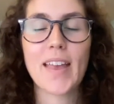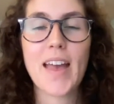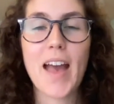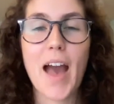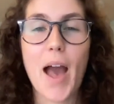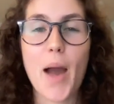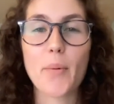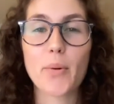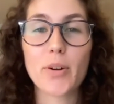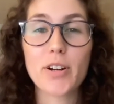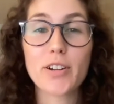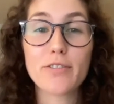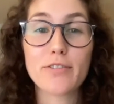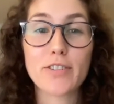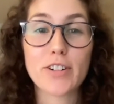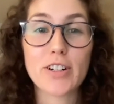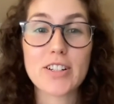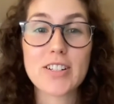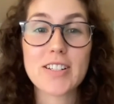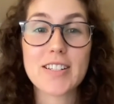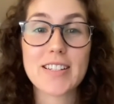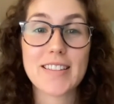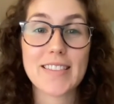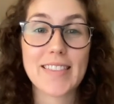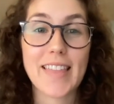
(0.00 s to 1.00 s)
I want to
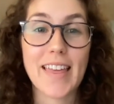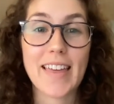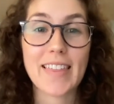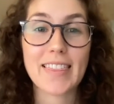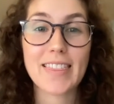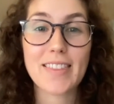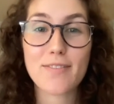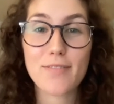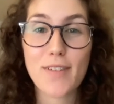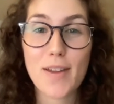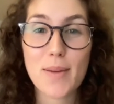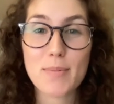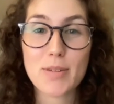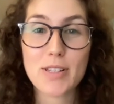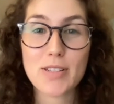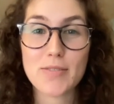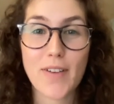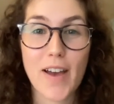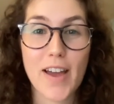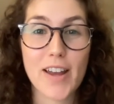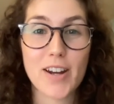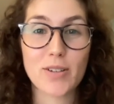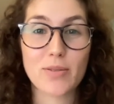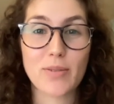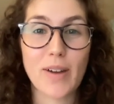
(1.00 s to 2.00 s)
first thank the famous
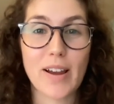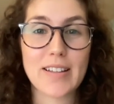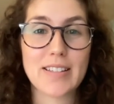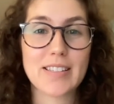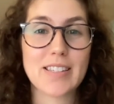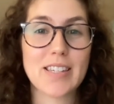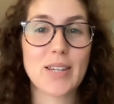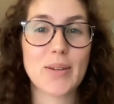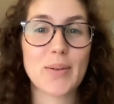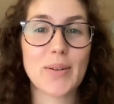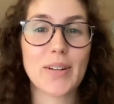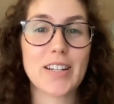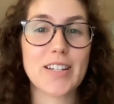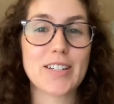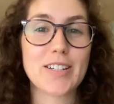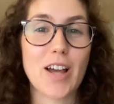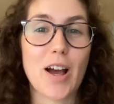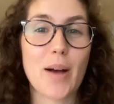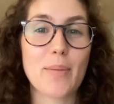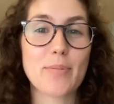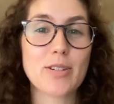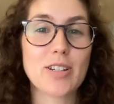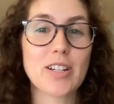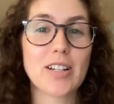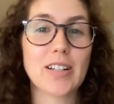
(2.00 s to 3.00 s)
Fido Rescue and
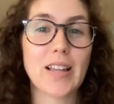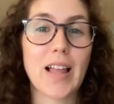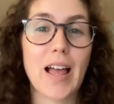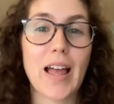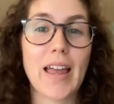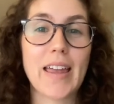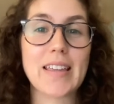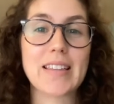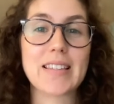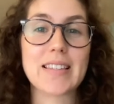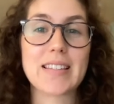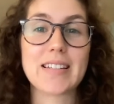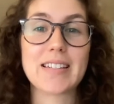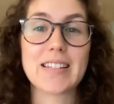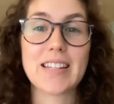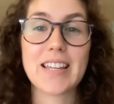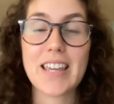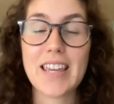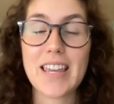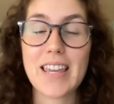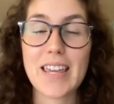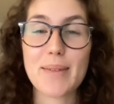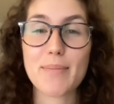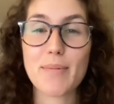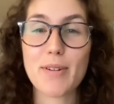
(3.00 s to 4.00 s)
Adoption Alliance
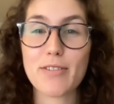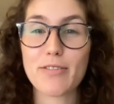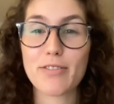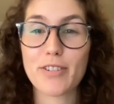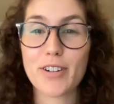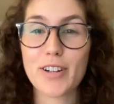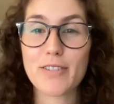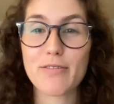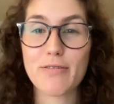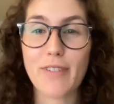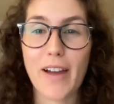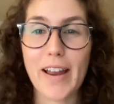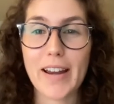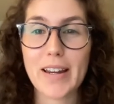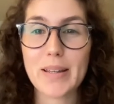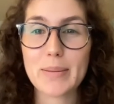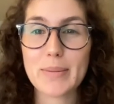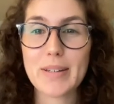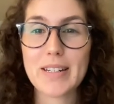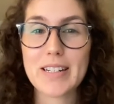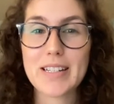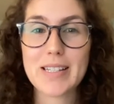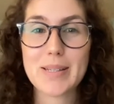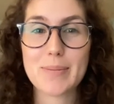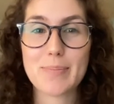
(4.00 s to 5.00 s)
team for inviting
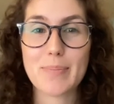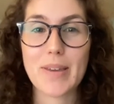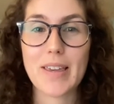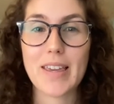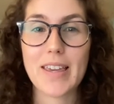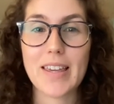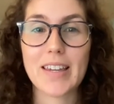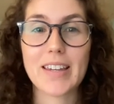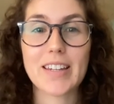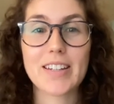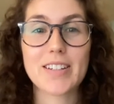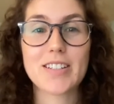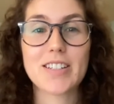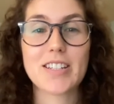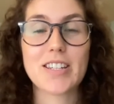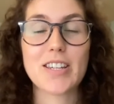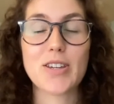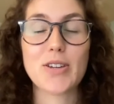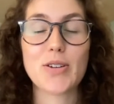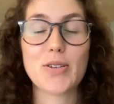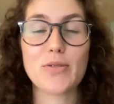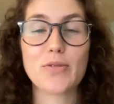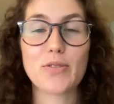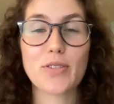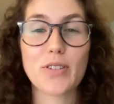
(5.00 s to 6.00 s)
me to speak to
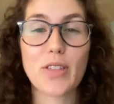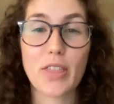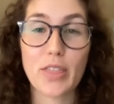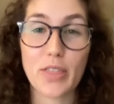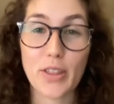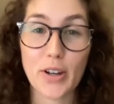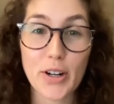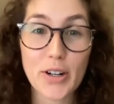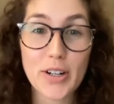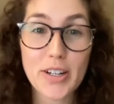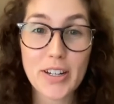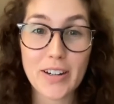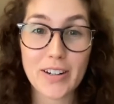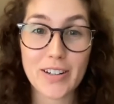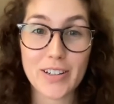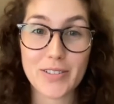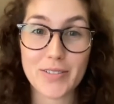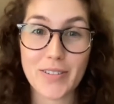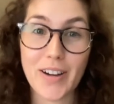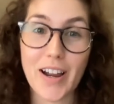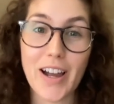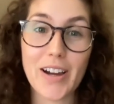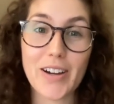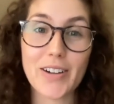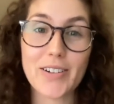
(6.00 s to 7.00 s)
you for the third year in a
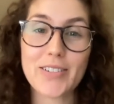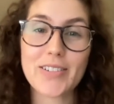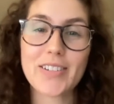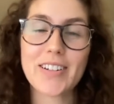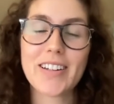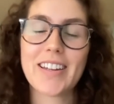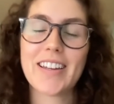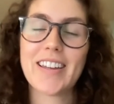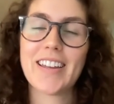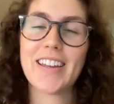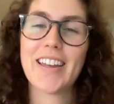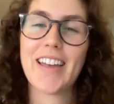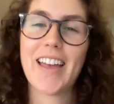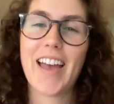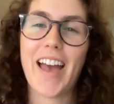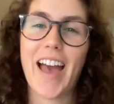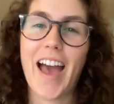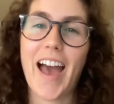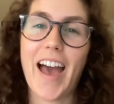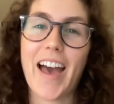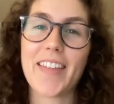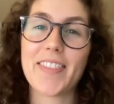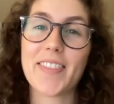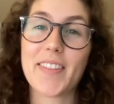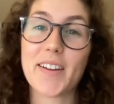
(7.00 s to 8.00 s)
row
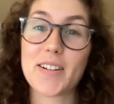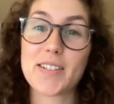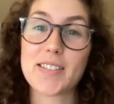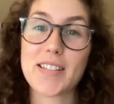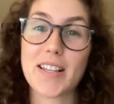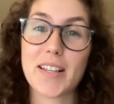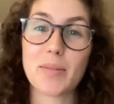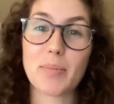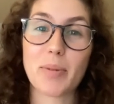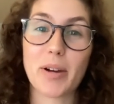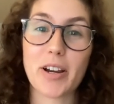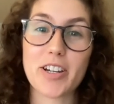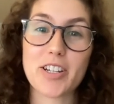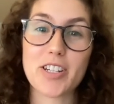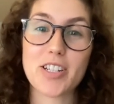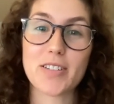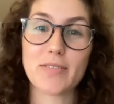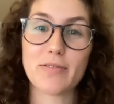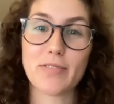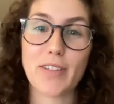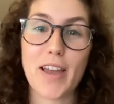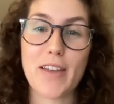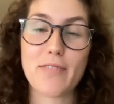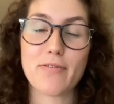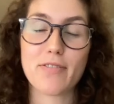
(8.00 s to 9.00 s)
at their Celebration
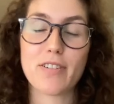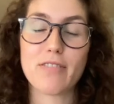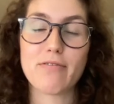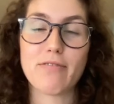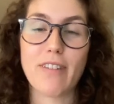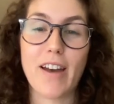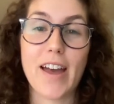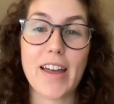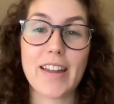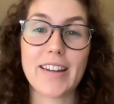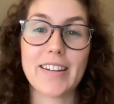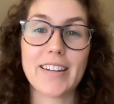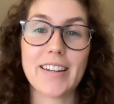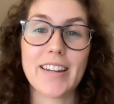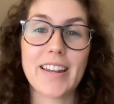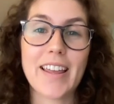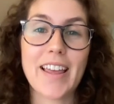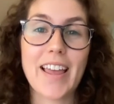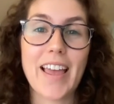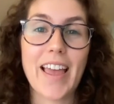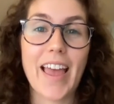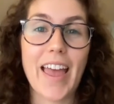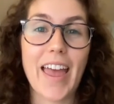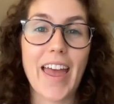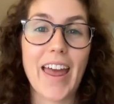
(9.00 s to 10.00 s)
of Life event.
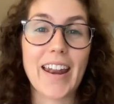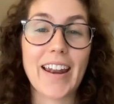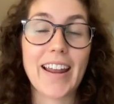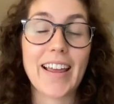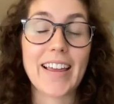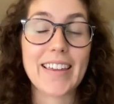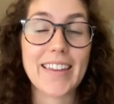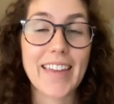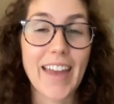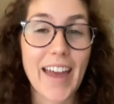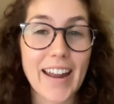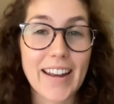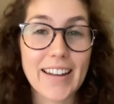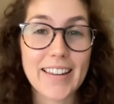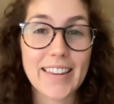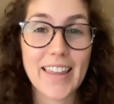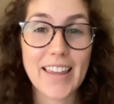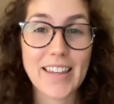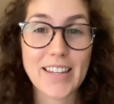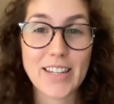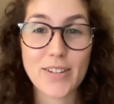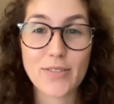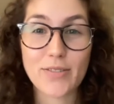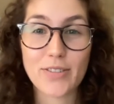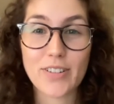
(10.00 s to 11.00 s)
And again,
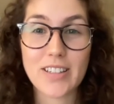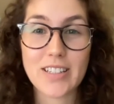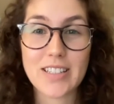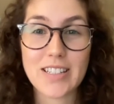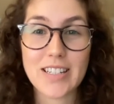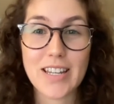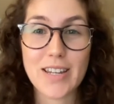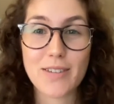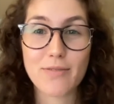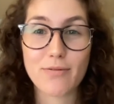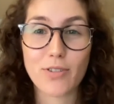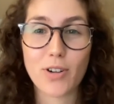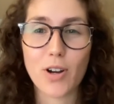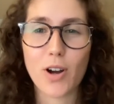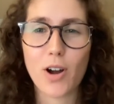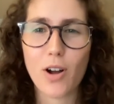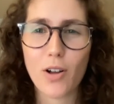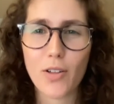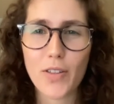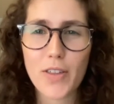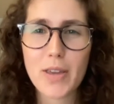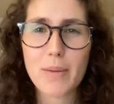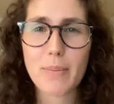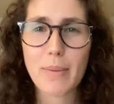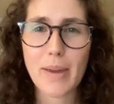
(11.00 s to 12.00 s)
thank you for the team for
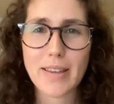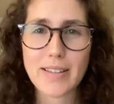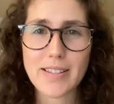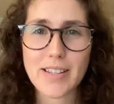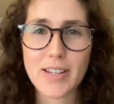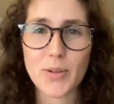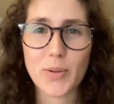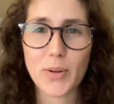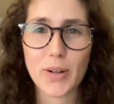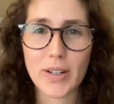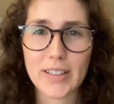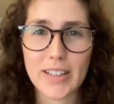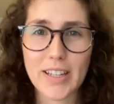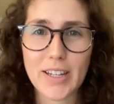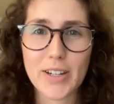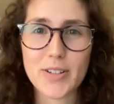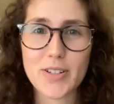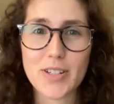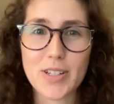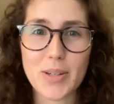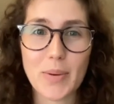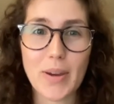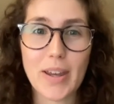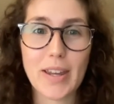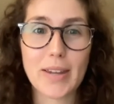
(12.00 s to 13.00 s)
all the amazing work that you're
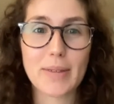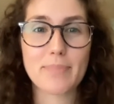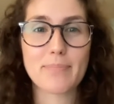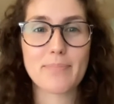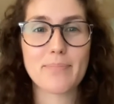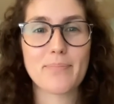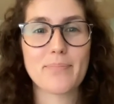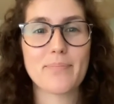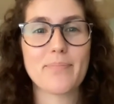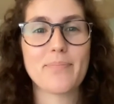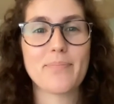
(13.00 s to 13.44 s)
doing.